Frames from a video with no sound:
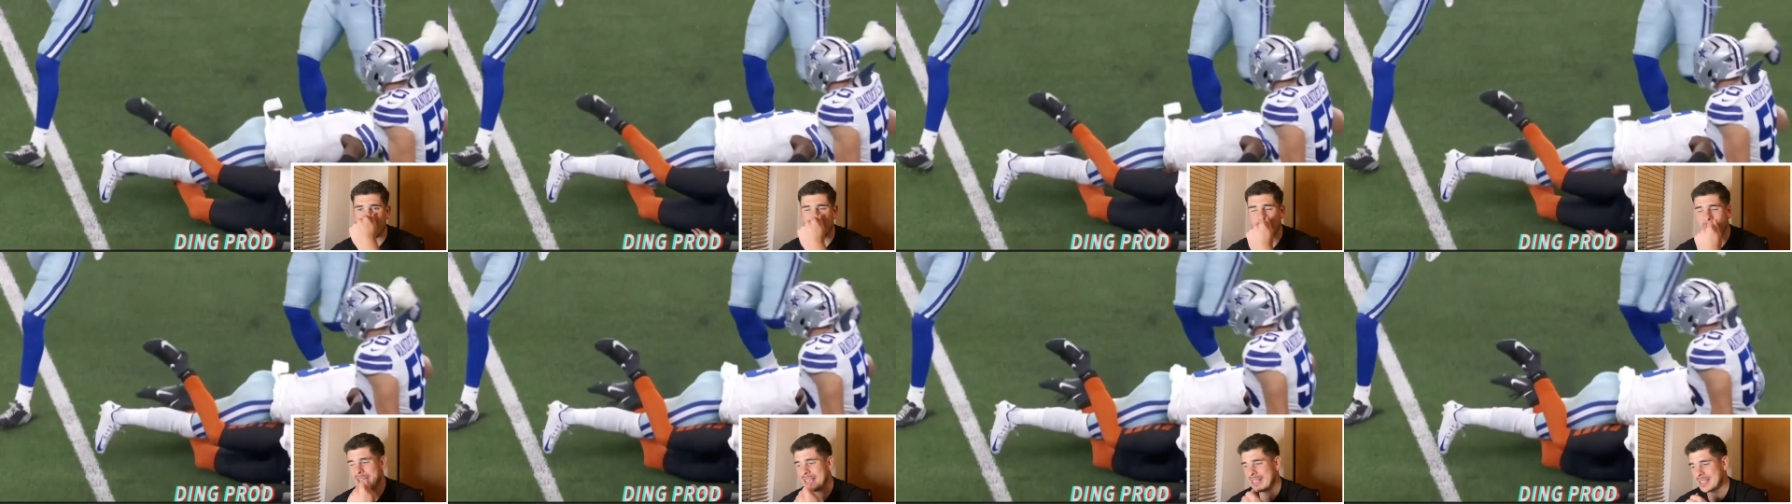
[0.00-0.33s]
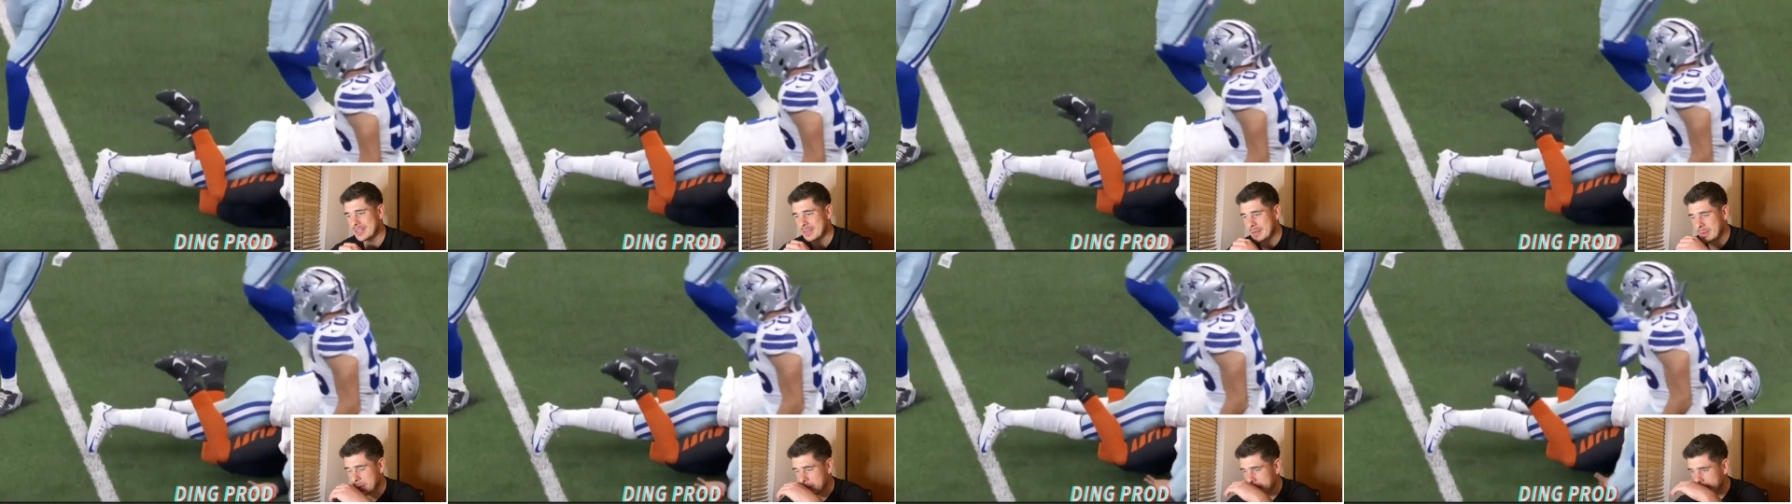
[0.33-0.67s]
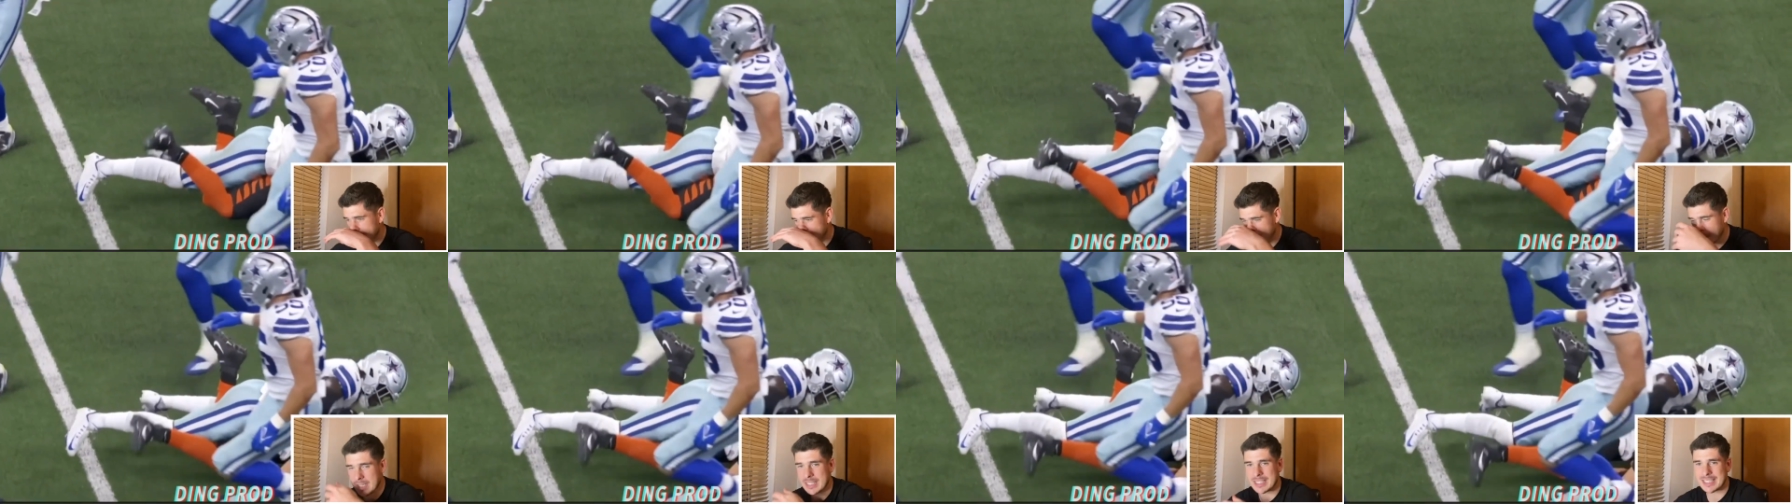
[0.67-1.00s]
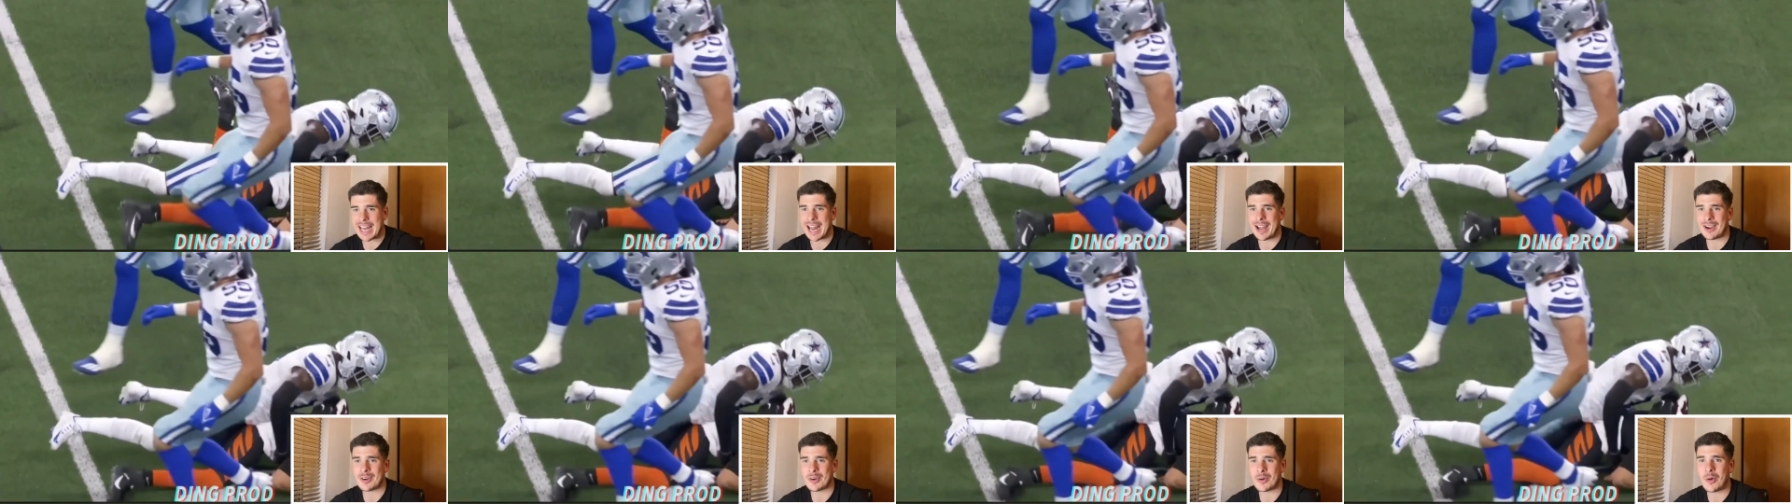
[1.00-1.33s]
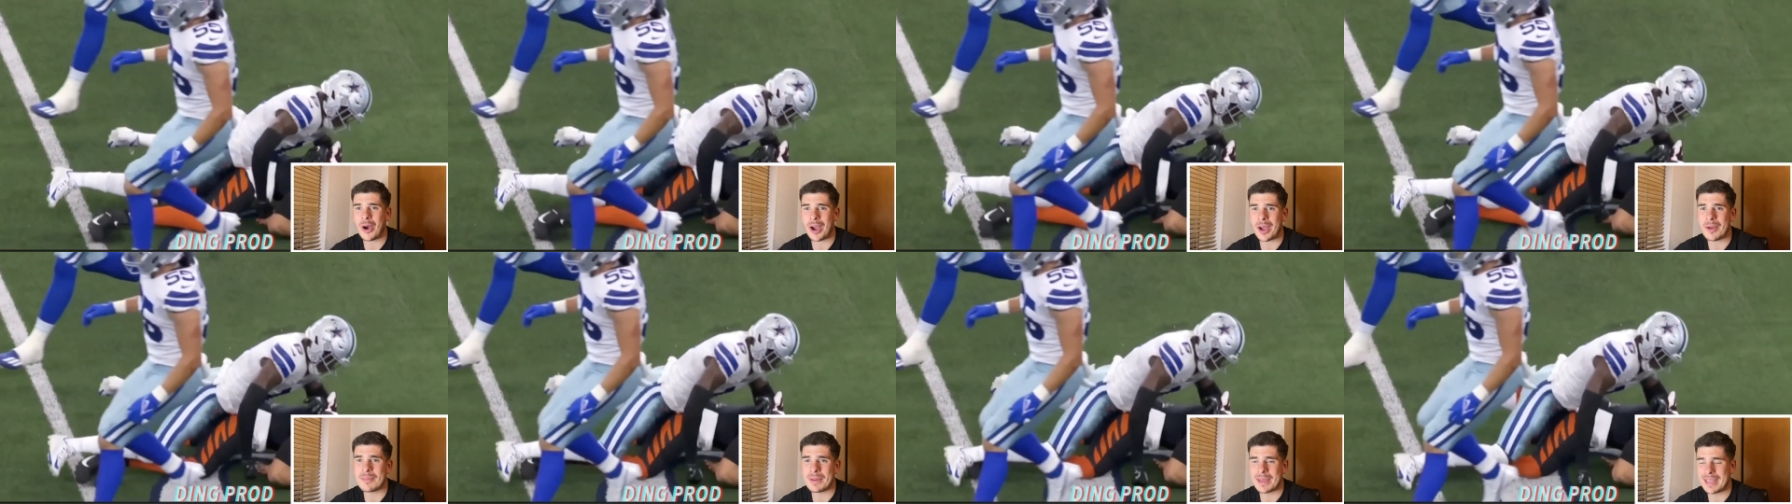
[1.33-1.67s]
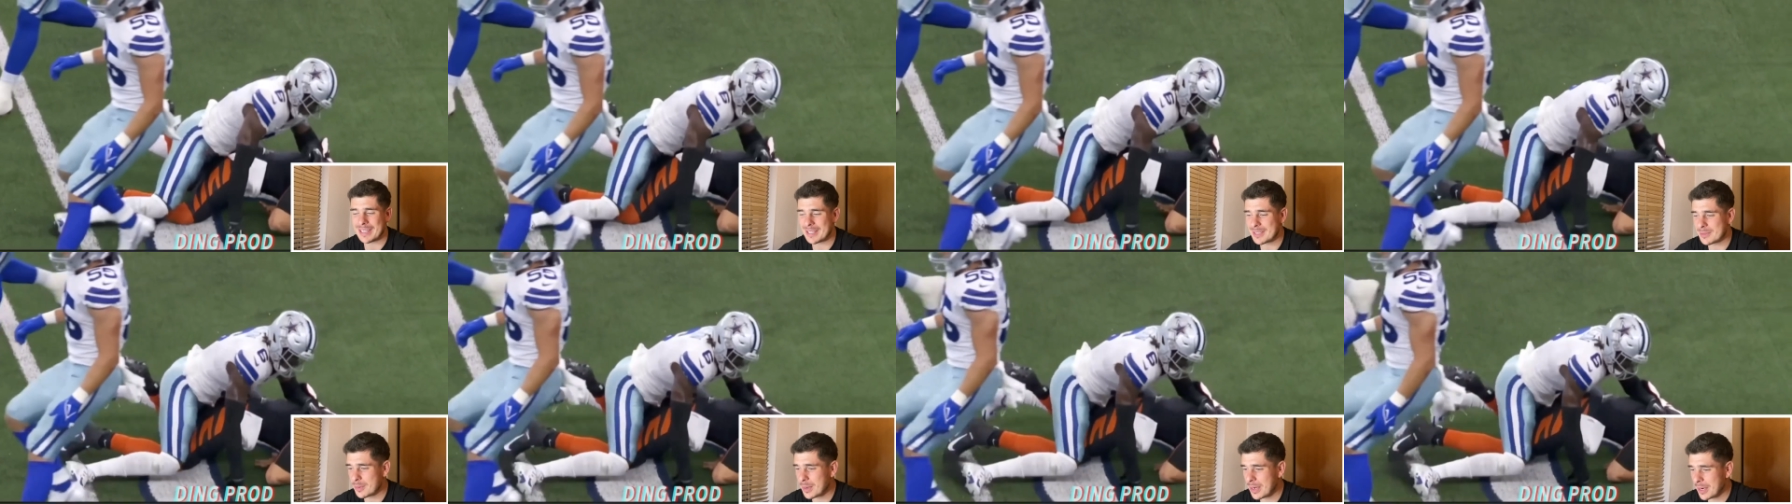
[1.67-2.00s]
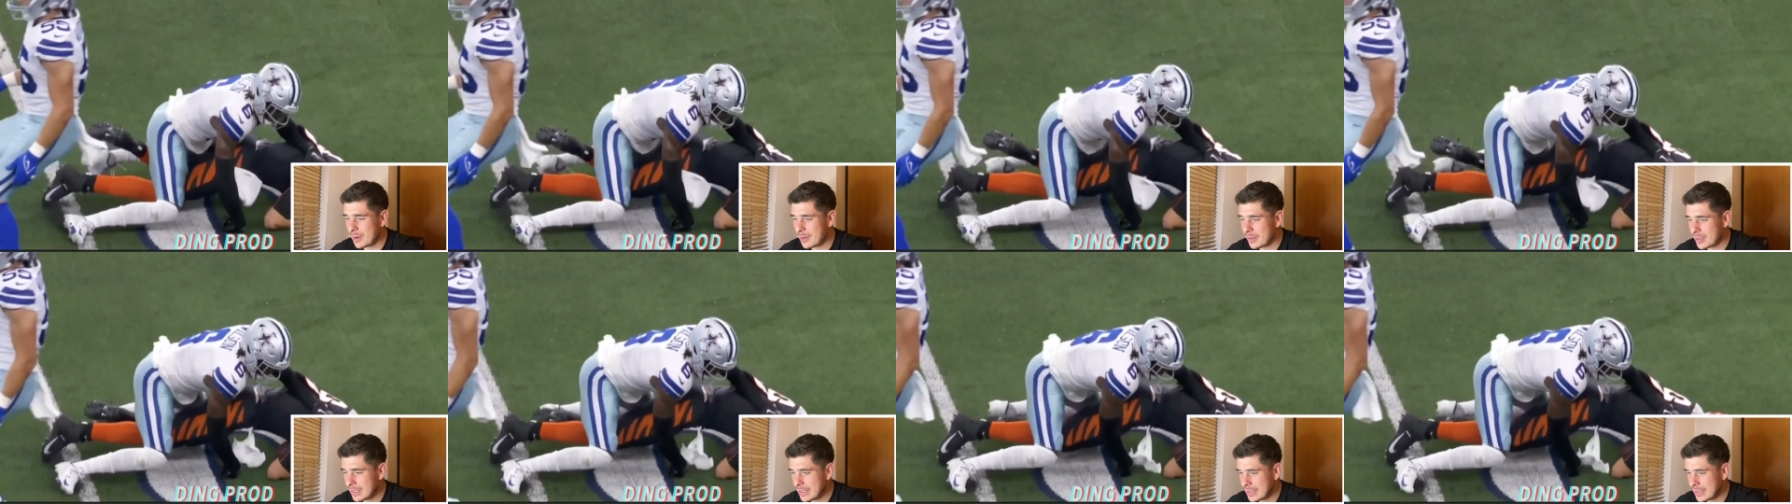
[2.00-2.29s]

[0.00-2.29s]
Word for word: He's down quite a bit as well.